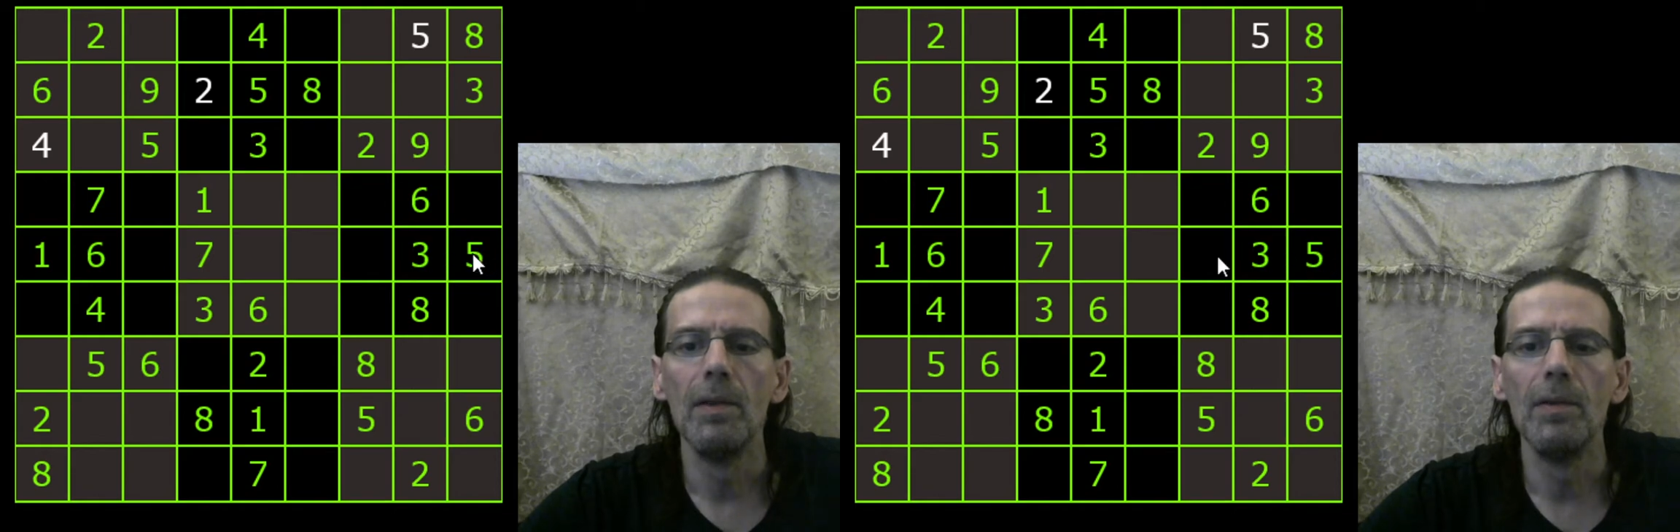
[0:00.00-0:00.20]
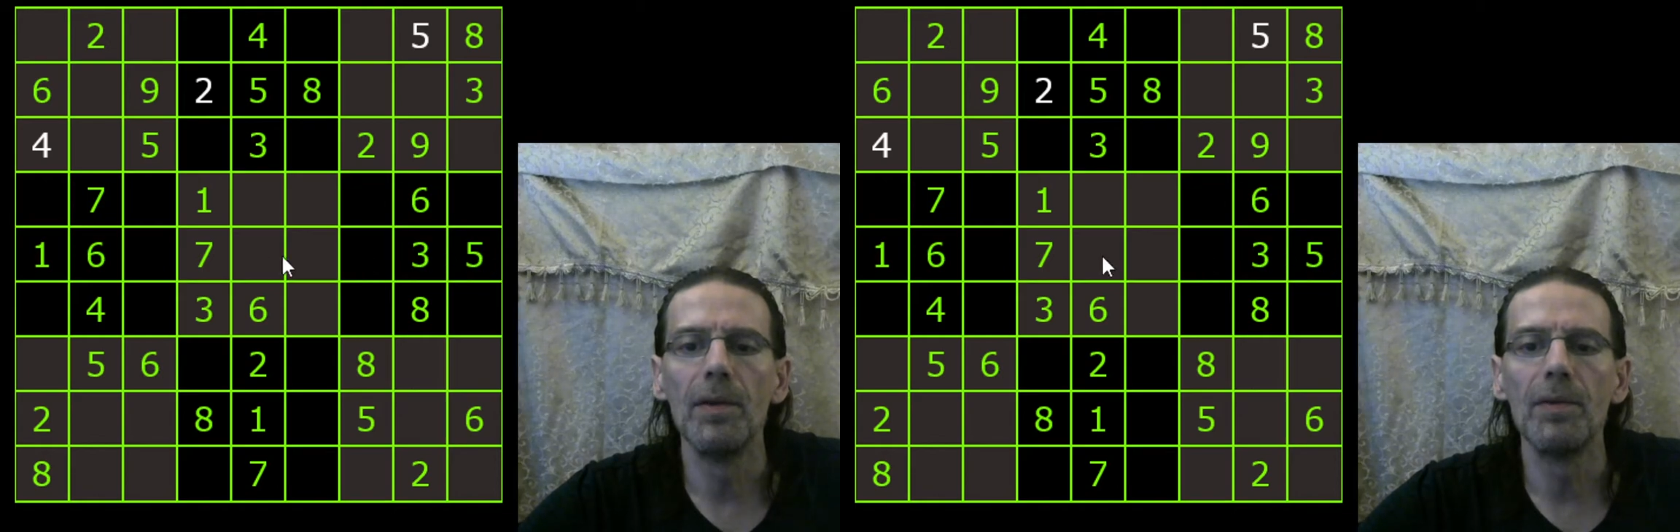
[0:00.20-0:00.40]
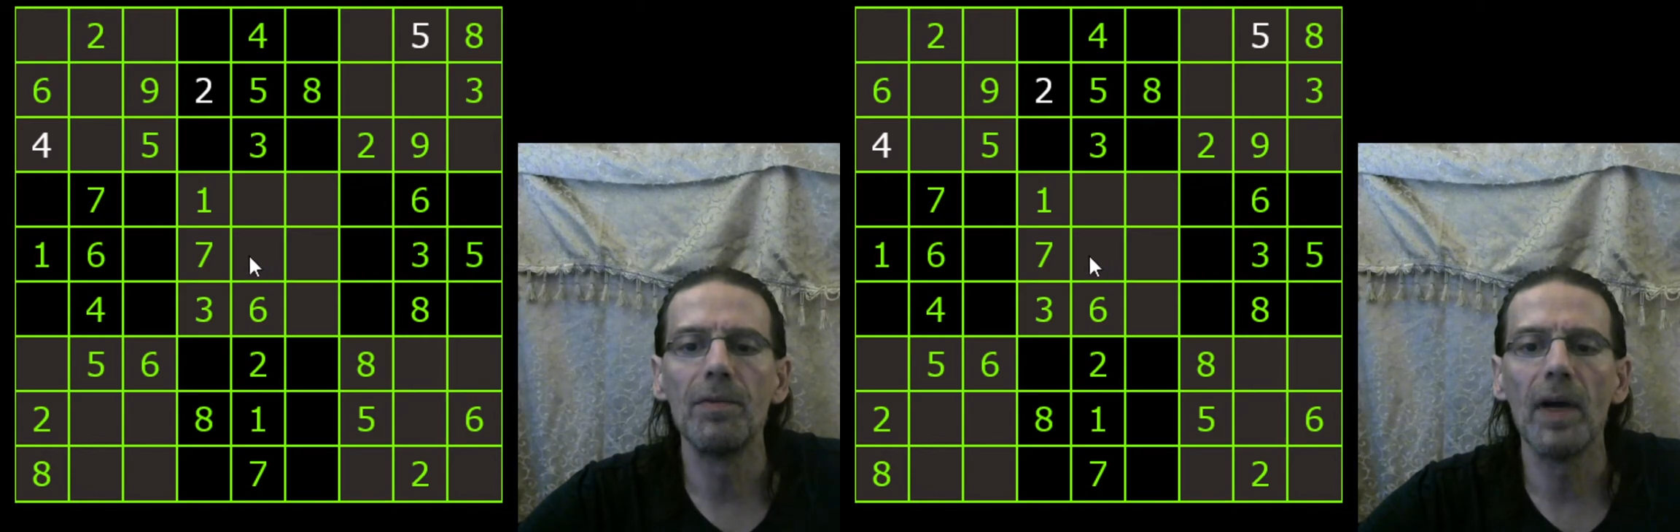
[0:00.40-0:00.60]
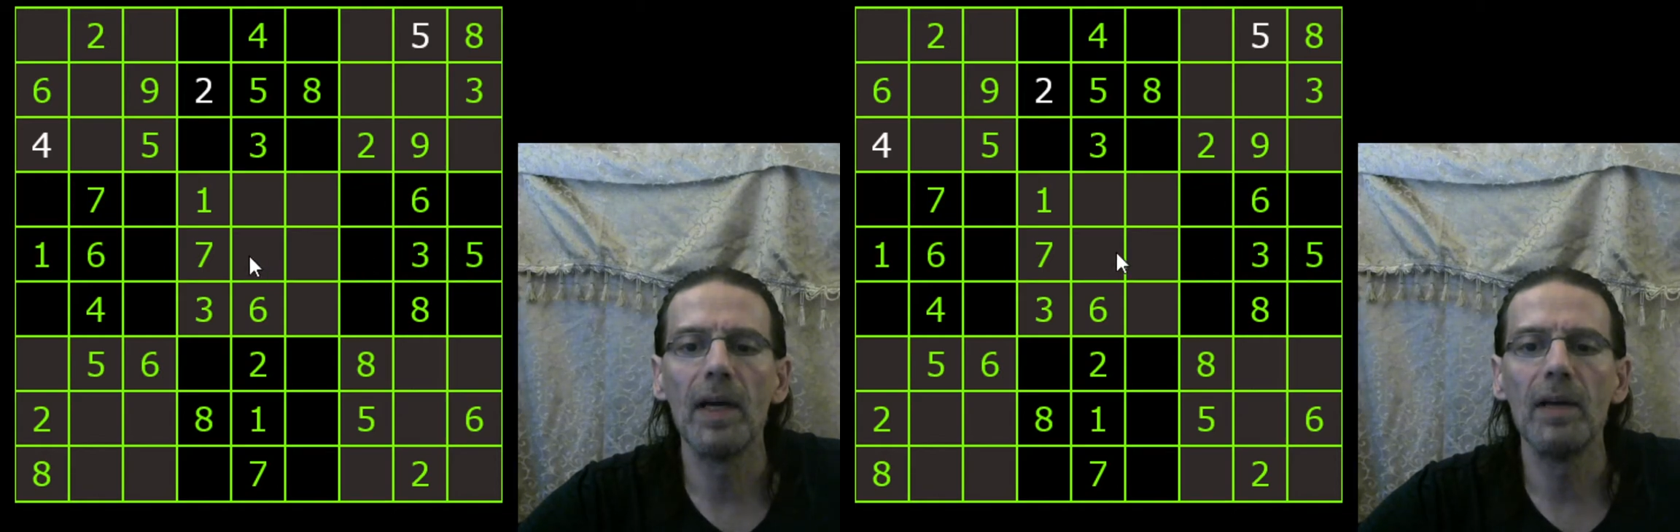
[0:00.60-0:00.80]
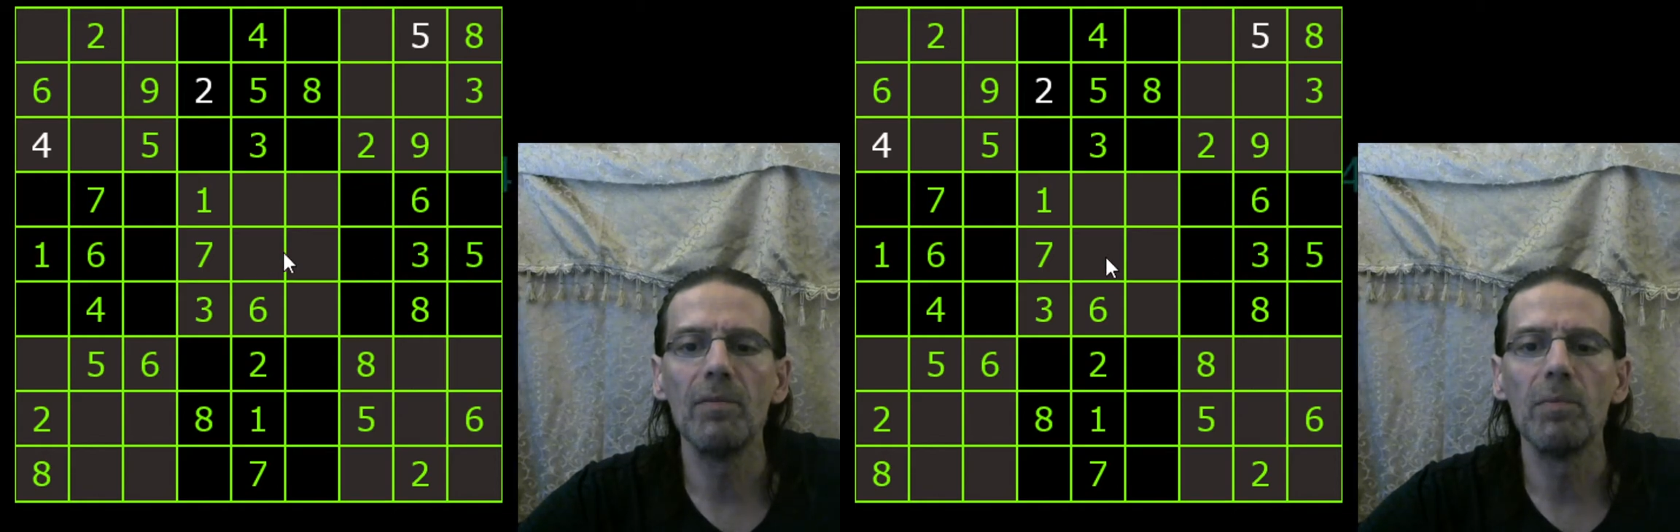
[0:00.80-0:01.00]
This
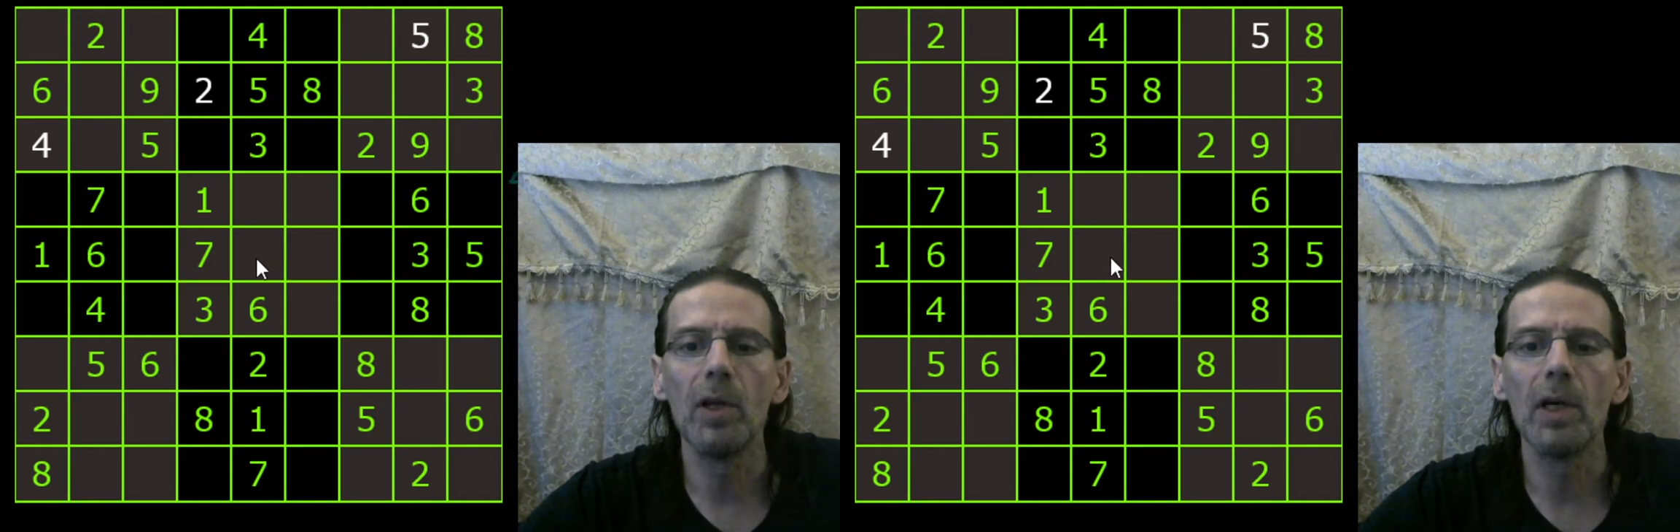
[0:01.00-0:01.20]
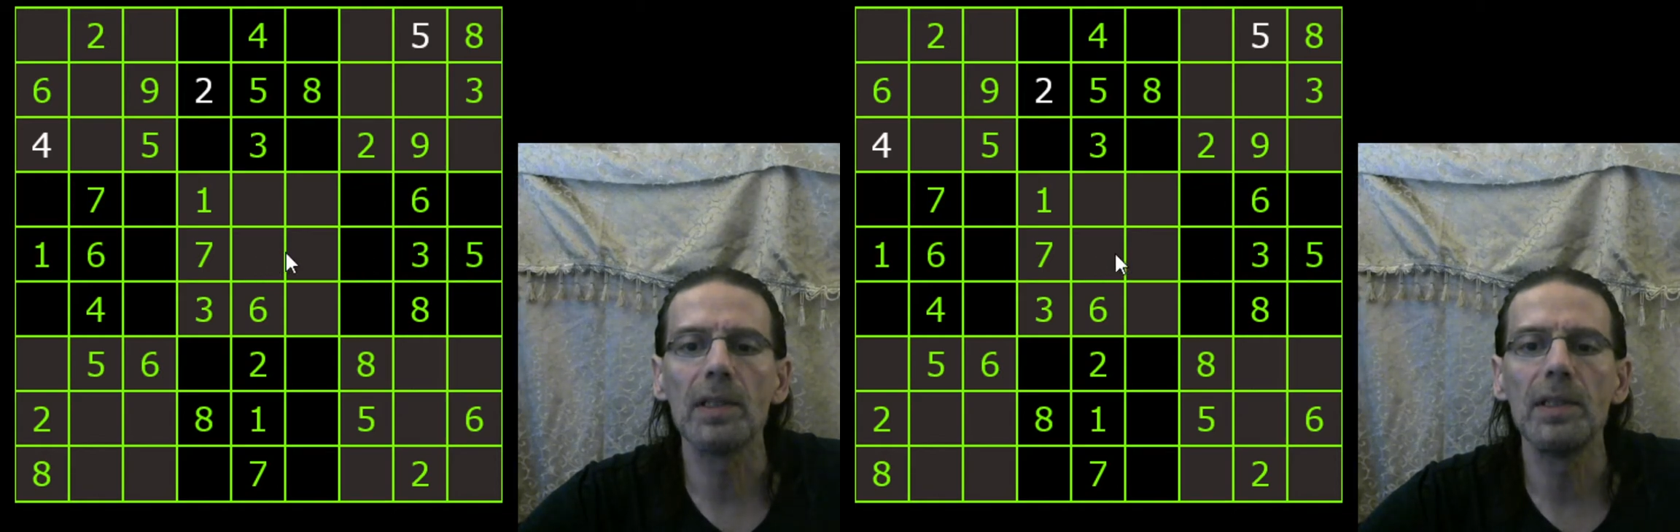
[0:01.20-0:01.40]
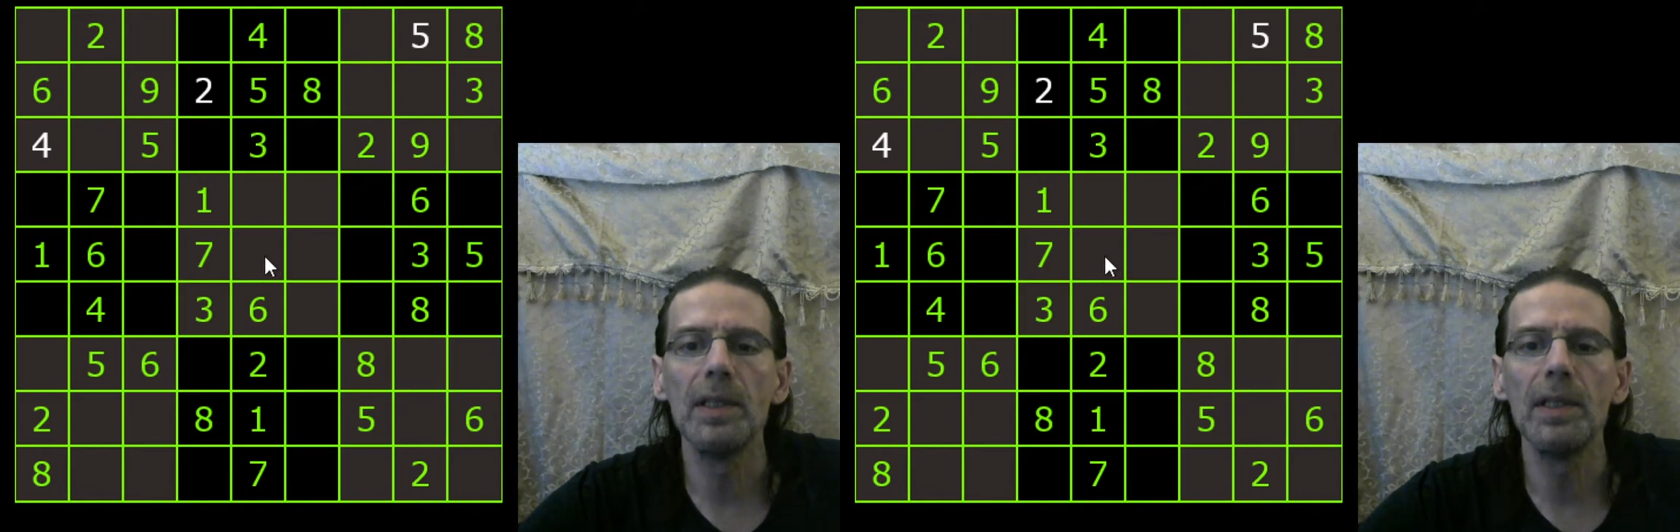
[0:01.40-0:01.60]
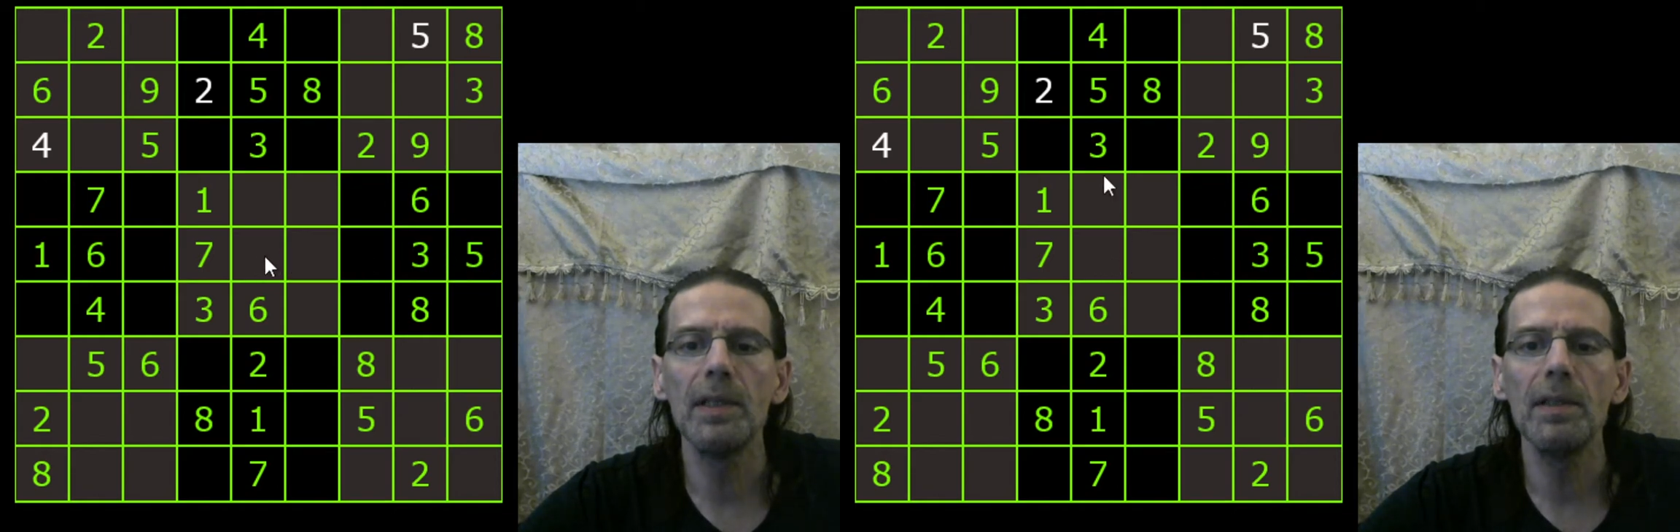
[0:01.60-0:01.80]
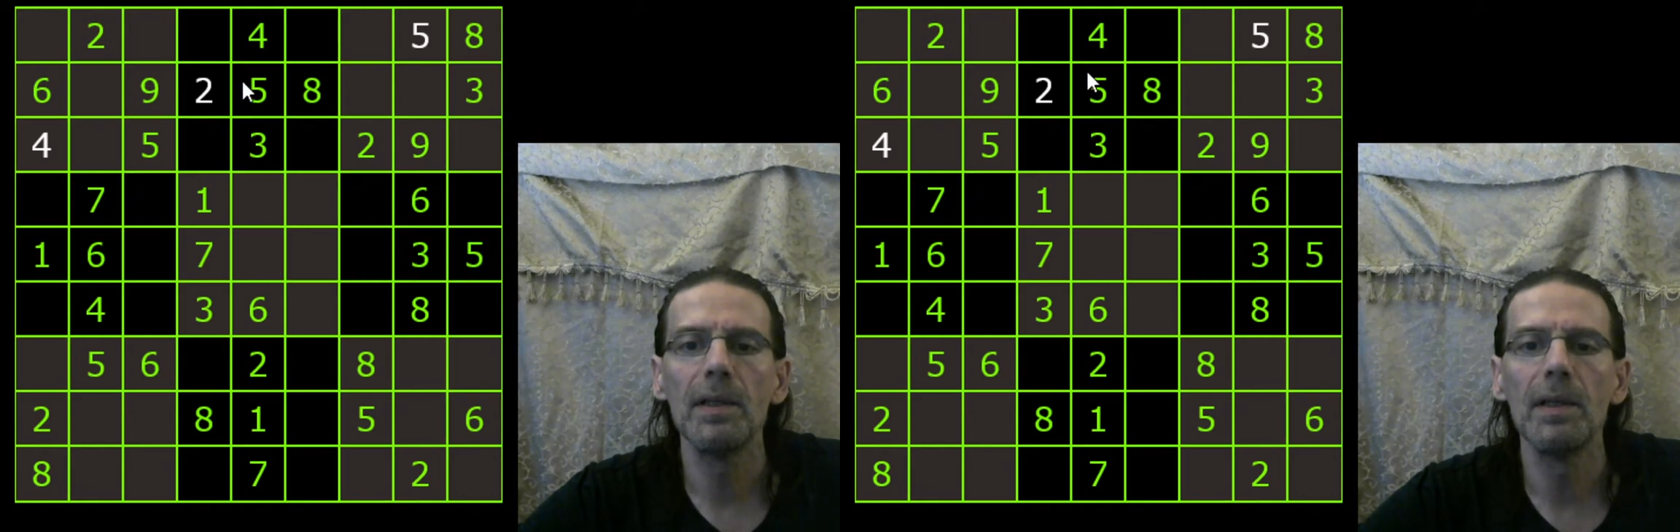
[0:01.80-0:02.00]
5 blocks here.